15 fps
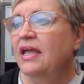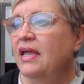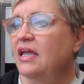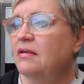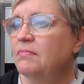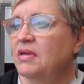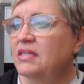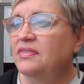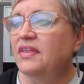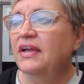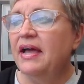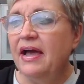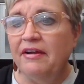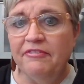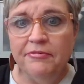It meant the
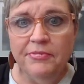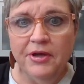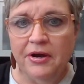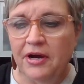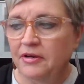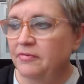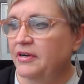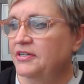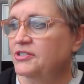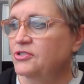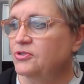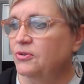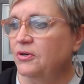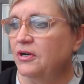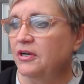guy from the hardware
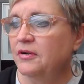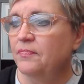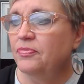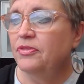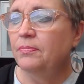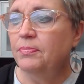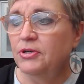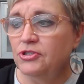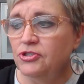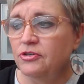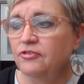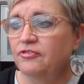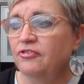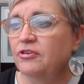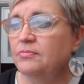store, the butcher
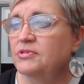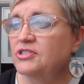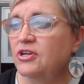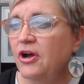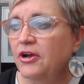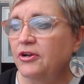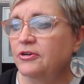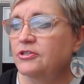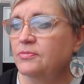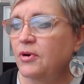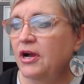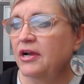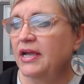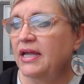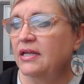from Sawyer's
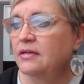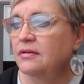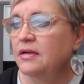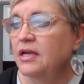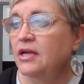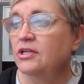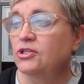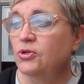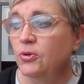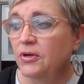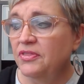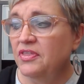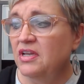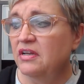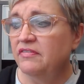Market,
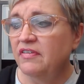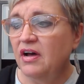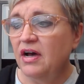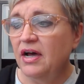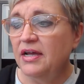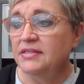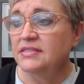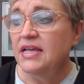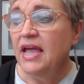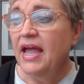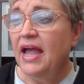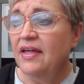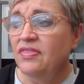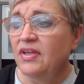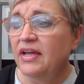Dorothy of Oz,
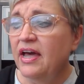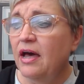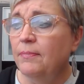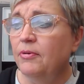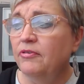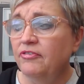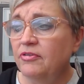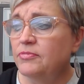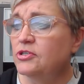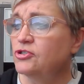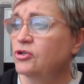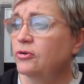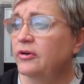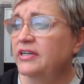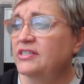and the couple from the
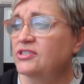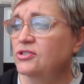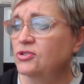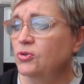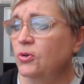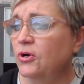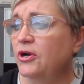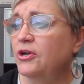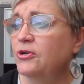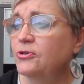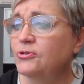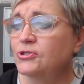jewelry store who